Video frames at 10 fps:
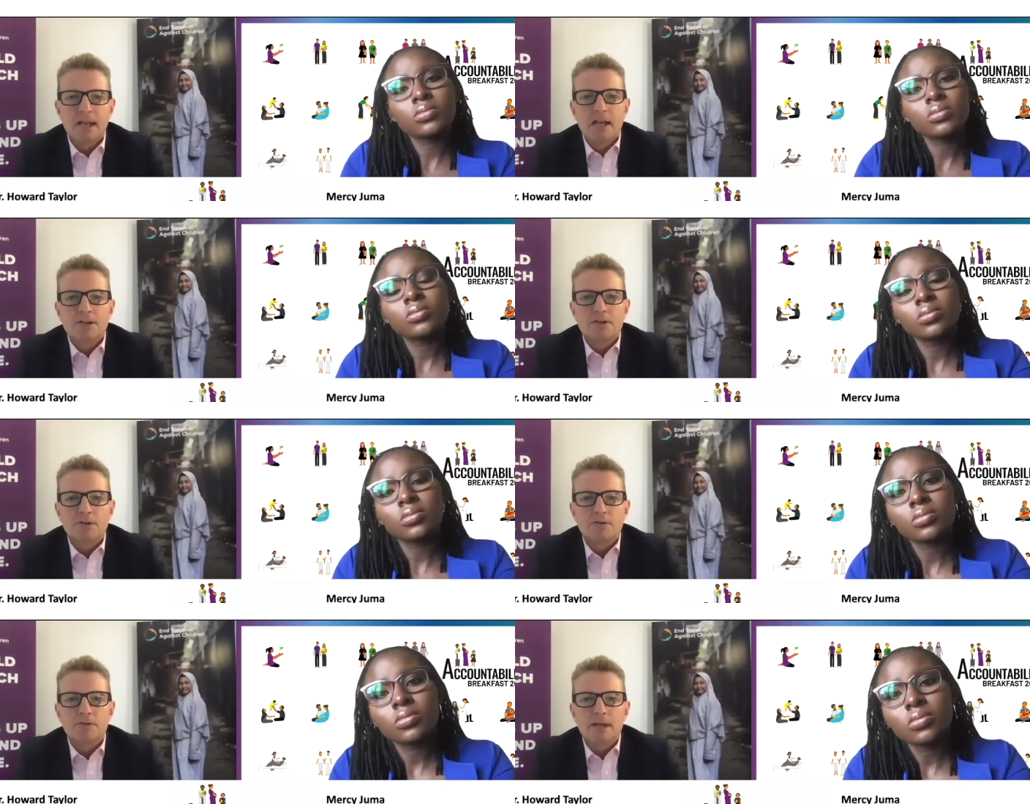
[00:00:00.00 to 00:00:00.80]

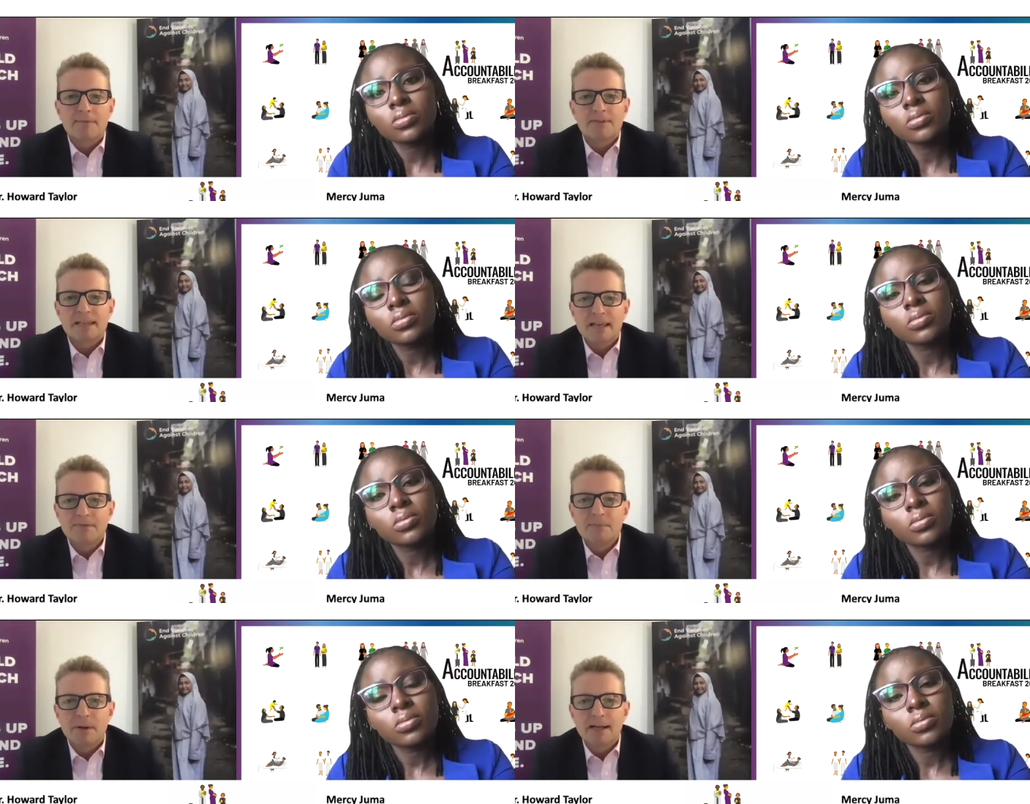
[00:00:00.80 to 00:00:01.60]
Speaker 1: to have safety
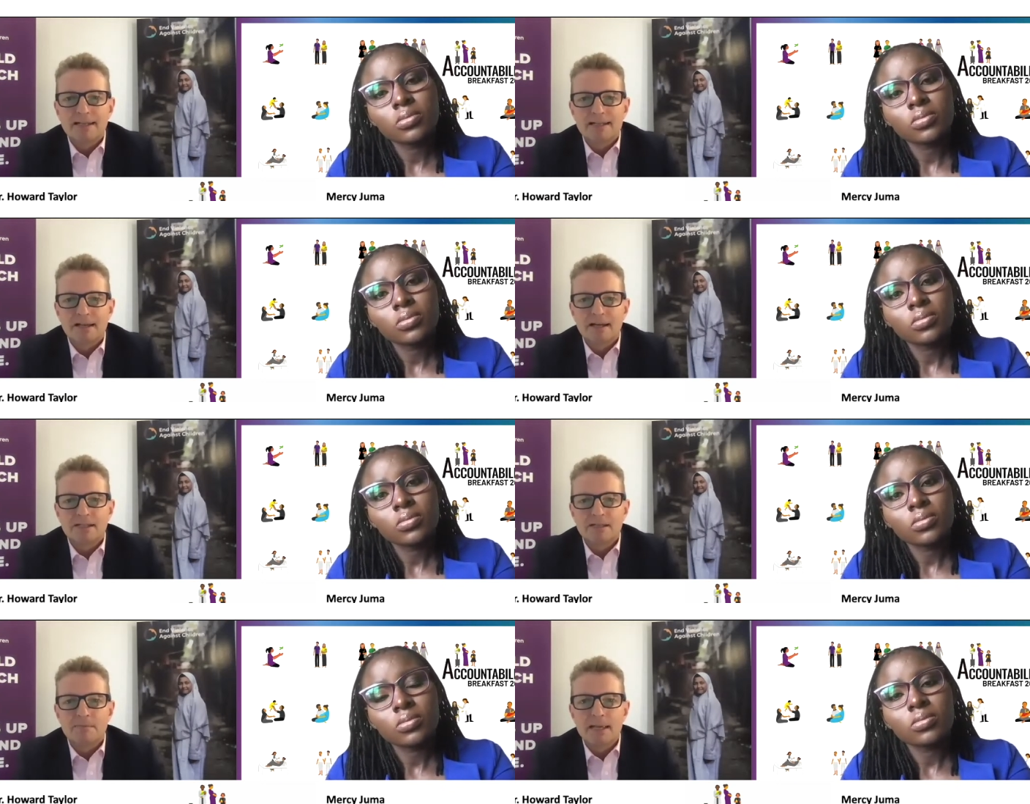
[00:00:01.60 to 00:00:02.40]
by design, to
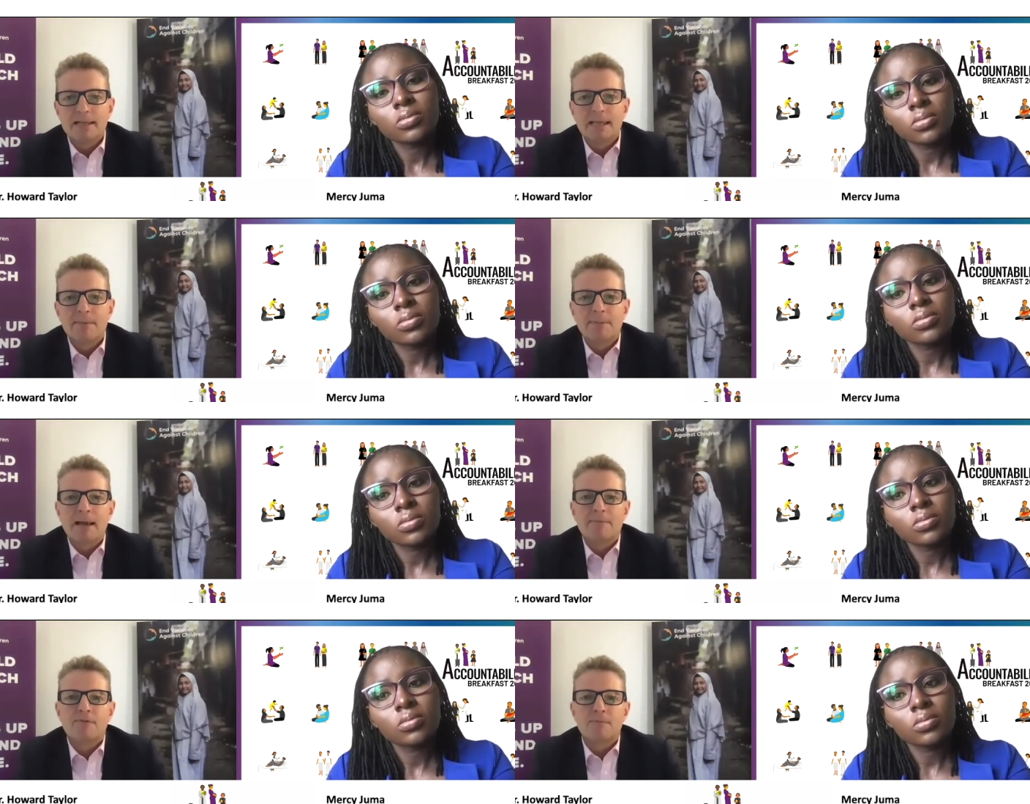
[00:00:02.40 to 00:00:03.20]
make their platforms